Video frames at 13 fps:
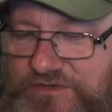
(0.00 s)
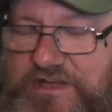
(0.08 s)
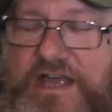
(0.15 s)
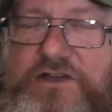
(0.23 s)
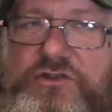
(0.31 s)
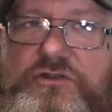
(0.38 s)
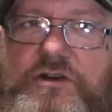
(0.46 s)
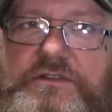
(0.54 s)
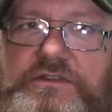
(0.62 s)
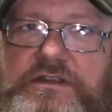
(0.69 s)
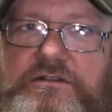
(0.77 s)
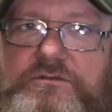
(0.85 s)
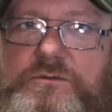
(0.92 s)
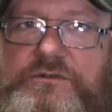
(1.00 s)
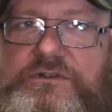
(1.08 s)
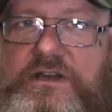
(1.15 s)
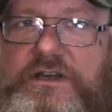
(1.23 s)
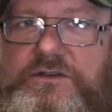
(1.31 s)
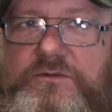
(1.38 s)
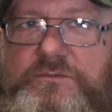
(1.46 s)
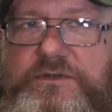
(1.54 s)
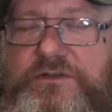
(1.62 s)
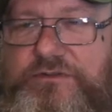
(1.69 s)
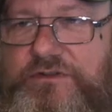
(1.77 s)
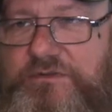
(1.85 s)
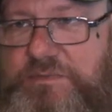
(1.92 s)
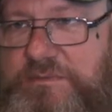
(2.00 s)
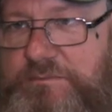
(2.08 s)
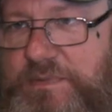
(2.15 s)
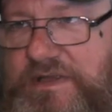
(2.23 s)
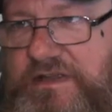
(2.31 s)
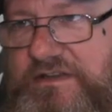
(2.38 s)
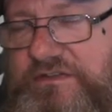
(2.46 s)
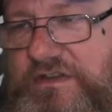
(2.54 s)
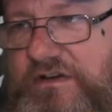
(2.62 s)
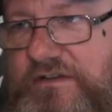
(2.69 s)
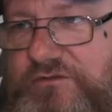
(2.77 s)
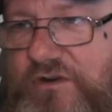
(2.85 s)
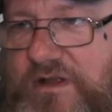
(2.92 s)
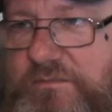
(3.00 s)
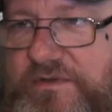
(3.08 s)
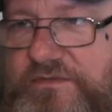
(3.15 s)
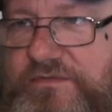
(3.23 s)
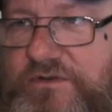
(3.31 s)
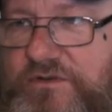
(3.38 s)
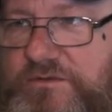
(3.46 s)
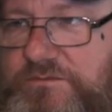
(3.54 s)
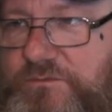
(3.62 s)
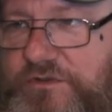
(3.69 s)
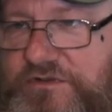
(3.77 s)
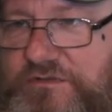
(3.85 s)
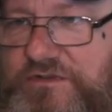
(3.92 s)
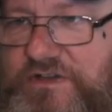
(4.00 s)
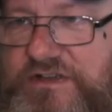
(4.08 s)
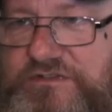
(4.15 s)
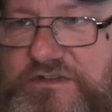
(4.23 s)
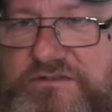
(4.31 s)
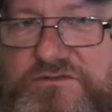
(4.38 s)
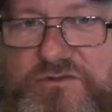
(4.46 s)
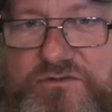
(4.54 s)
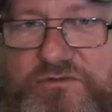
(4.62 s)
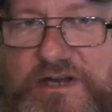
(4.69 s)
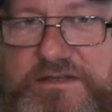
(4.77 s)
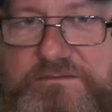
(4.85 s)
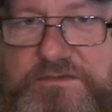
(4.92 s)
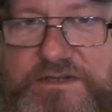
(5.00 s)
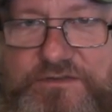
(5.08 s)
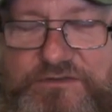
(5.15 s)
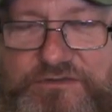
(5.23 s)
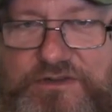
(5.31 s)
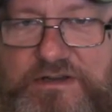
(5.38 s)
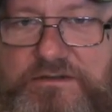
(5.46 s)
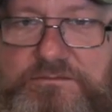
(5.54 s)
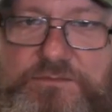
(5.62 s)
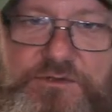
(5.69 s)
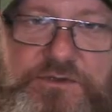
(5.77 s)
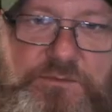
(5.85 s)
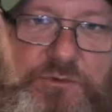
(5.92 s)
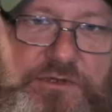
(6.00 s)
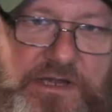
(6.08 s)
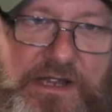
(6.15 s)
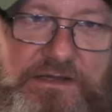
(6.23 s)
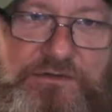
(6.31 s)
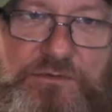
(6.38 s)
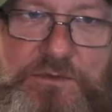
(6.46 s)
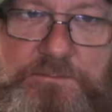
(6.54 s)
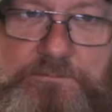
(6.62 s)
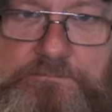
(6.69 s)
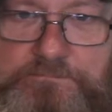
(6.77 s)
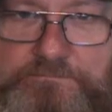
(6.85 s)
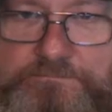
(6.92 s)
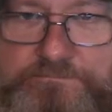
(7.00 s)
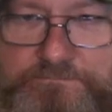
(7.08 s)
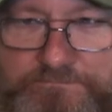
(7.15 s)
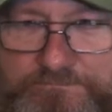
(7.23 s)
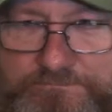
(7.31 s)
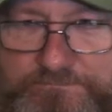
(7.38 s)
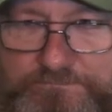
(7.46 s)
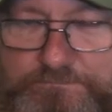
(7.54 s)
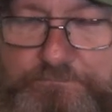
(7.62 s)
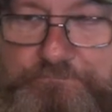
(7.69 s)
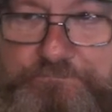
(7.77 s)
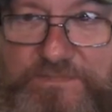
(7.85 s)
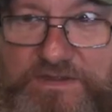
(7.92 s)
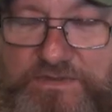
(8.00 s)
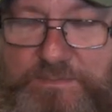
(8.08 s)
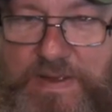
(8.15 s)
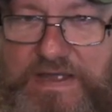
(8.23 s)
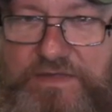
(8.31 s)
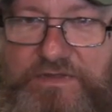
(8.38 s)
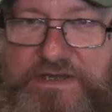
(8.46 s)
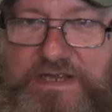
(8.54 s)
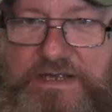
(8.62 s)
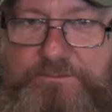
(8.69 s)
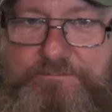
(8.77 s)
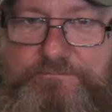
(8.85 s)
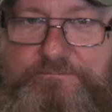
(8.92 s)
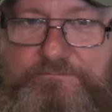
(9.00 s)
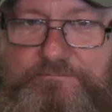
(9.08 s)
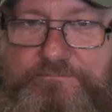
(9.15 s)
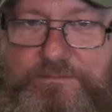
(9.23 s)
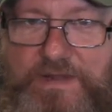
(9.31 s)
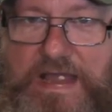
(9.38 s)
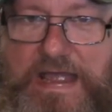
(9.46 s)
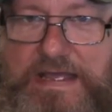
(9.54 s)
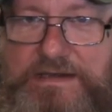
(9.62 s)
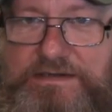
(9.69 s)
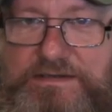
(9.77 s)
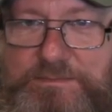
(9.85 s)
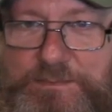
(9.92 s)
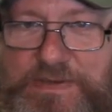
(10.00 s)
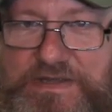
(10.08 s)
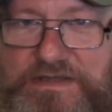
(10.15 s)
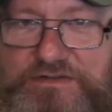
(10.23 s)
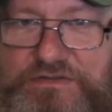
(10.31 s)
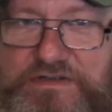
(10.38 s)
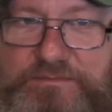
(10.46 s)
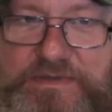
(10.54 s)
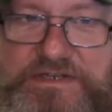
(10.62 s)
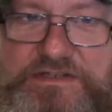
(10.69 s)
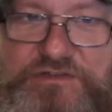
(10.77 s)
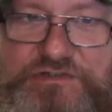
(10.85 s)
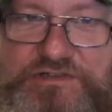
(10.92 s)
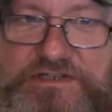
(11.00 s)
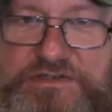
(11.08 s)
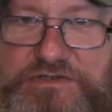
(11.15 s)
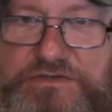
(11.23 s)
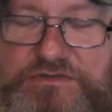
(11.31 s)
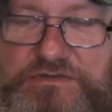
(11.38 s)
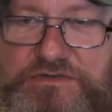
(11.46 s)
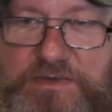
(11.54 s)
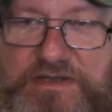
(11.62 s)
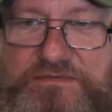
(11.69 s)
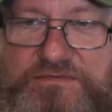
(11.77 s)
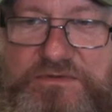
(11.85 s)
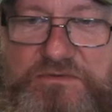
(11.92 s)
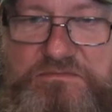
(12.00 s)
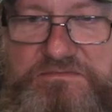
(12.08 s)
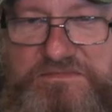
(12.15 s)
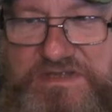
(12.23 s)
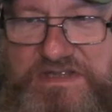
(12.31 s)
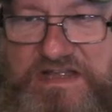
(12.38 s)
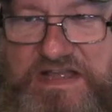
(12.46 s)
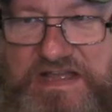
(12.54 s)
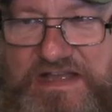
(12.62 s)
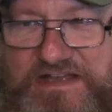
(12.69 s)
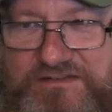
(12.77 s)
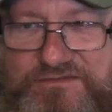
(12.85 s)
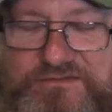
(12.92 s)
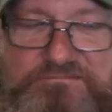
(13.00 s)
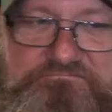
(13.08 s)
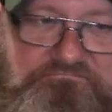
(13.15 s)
to get a good idea of what's going on, because there's been beers that I've drunk before which have tasted not great at the start, but the more you get into them, the better they get. And beers that have been initially good on the mouthful have,